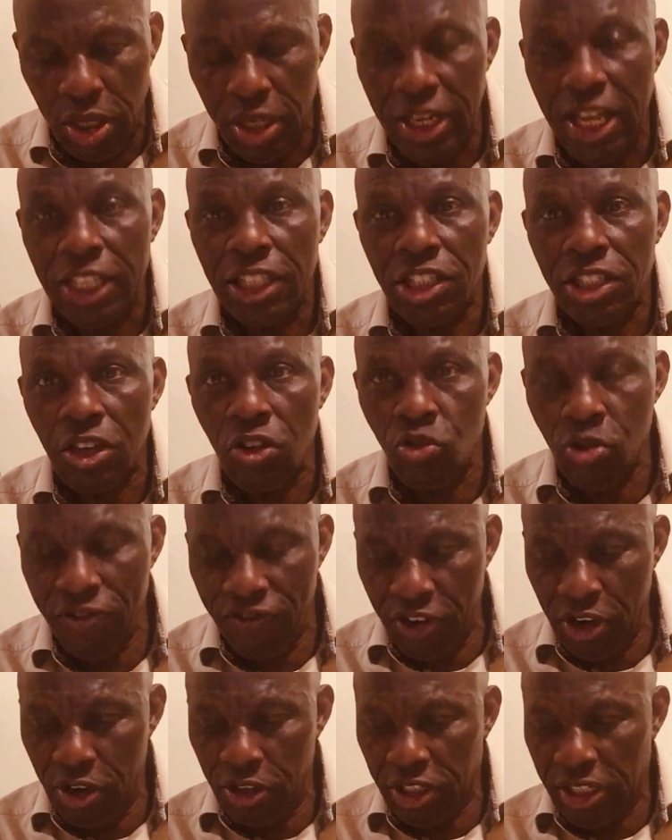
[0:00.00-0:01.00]
Let's
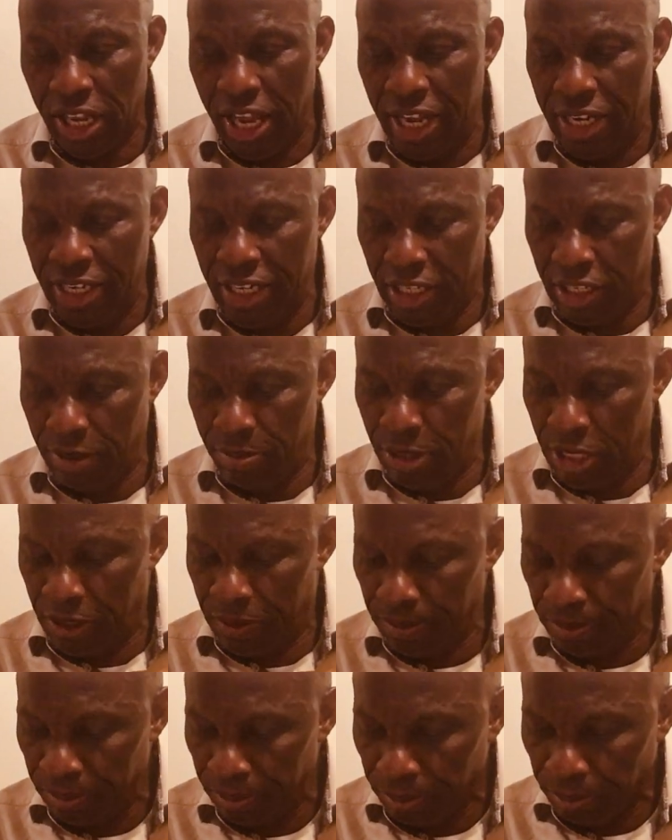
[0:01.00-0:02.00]
reverse a little bit
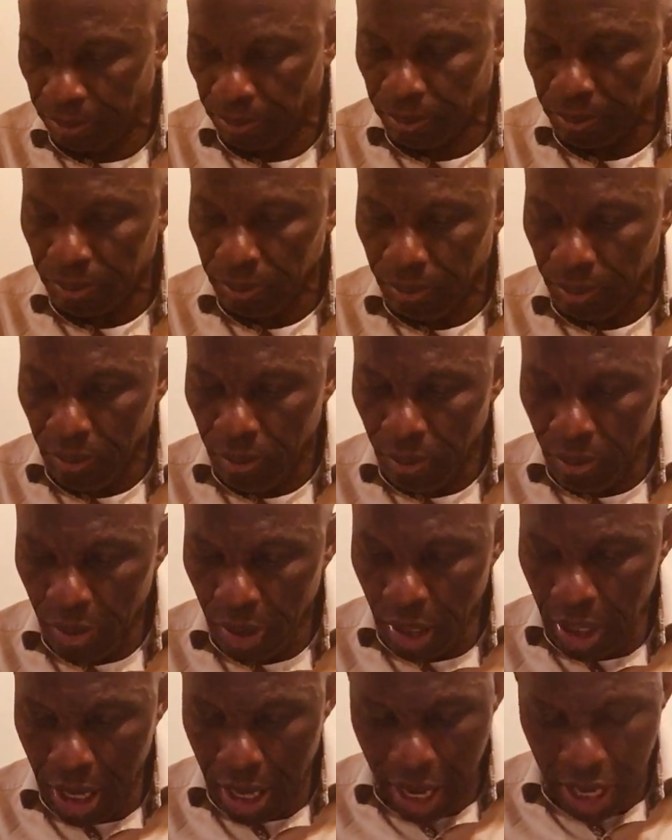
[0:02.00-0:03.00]

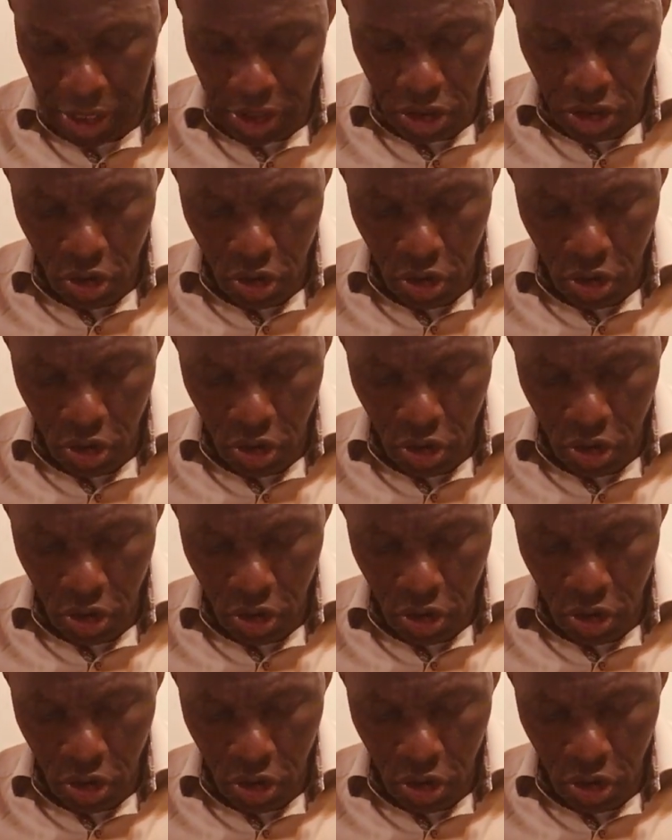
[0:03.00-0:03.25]
and